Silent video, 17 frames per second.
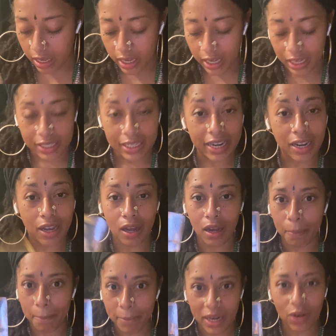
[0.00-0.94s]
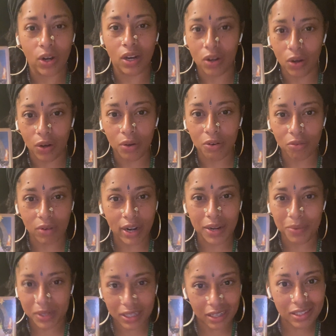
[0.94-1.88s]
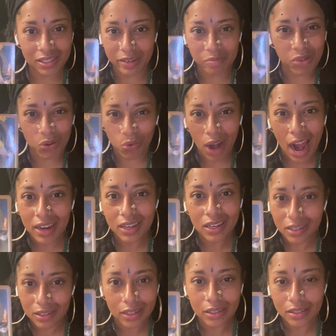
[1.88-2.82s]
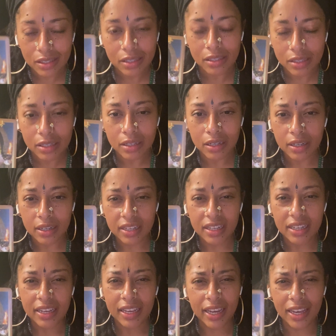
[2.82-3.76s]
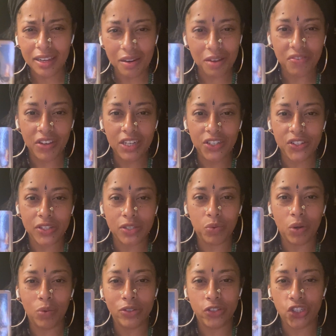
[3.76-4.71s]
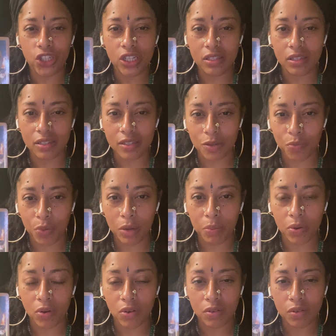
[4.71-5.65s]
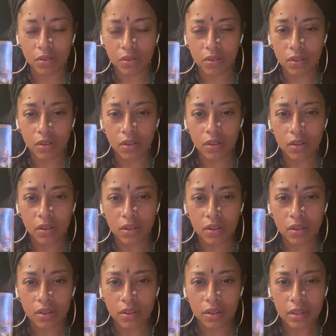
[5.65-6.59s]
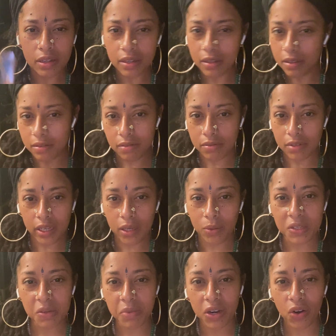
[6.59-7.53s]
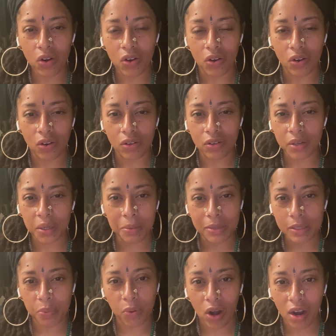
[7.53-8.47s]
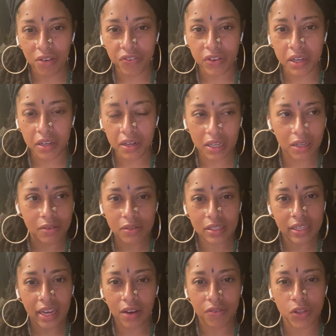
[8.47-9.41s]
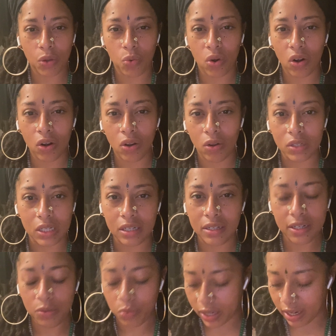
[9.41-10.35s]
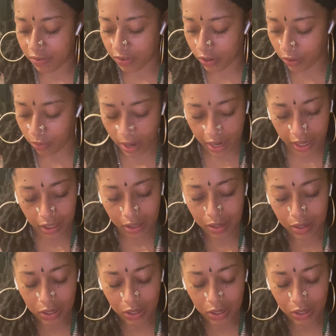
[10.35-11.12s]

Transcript: it's like a miracle, right? When I said miraculous, healer of ages, what was Jesus to people? He was a miracle. He was a prophet. He saved the world. He did whatever, right?